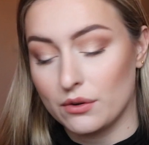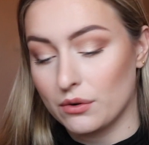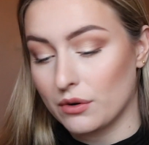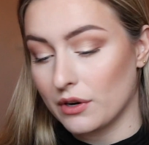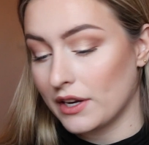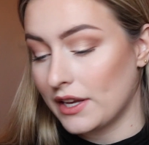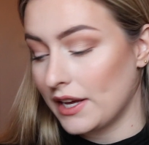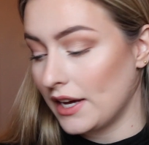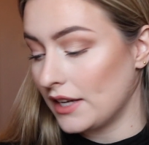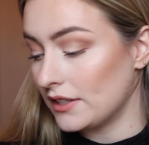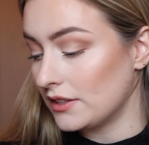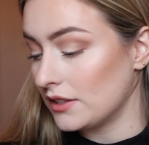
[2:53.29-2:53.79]

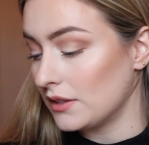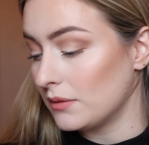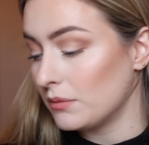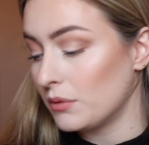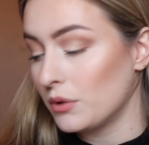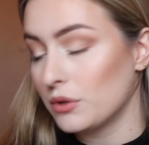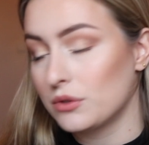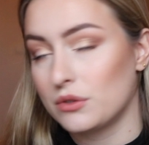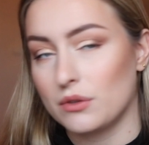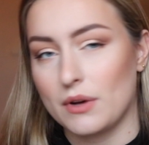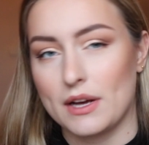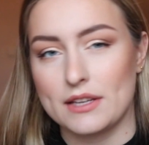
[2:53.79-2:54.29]
Orgasm
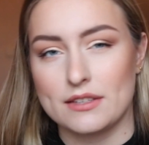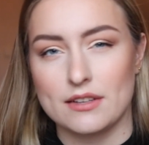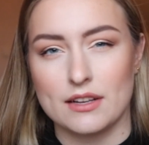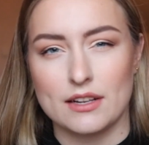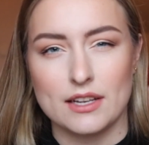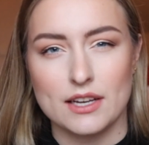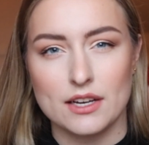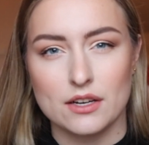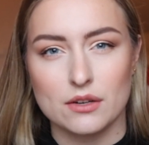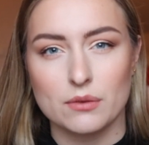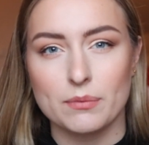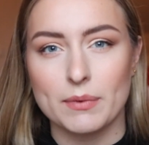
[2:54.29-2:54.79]
also has a
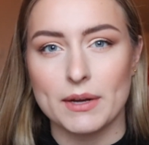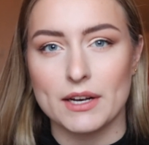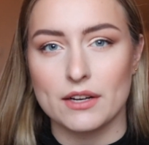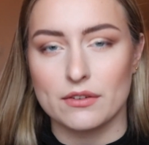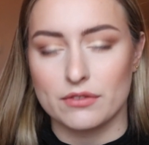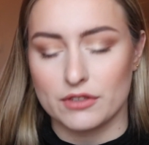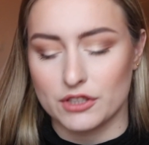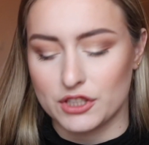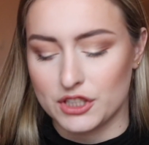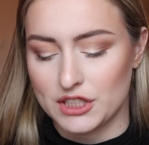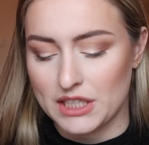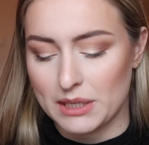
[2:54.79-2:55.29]
little bit
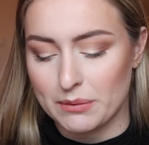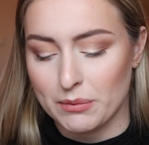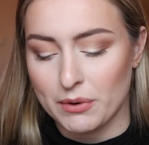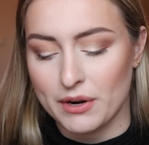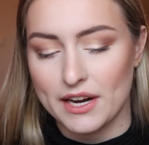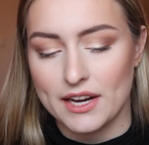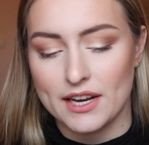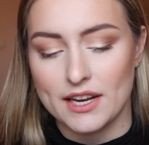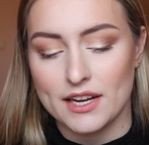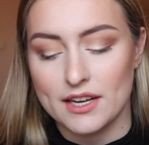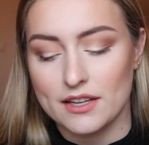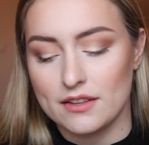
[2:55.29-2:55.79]
of a shimmer
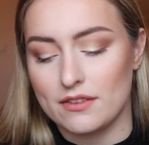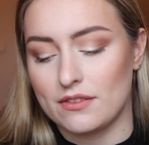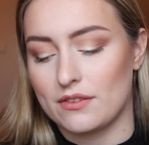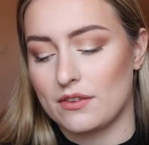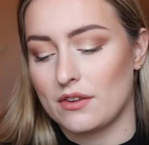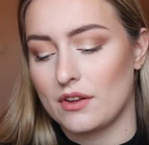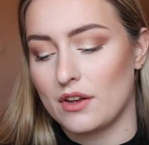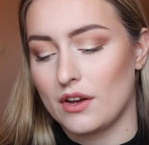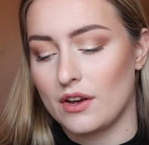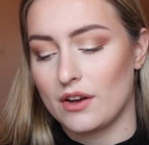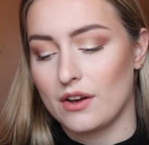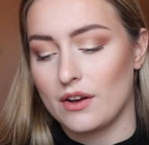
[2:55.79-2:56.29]
in it.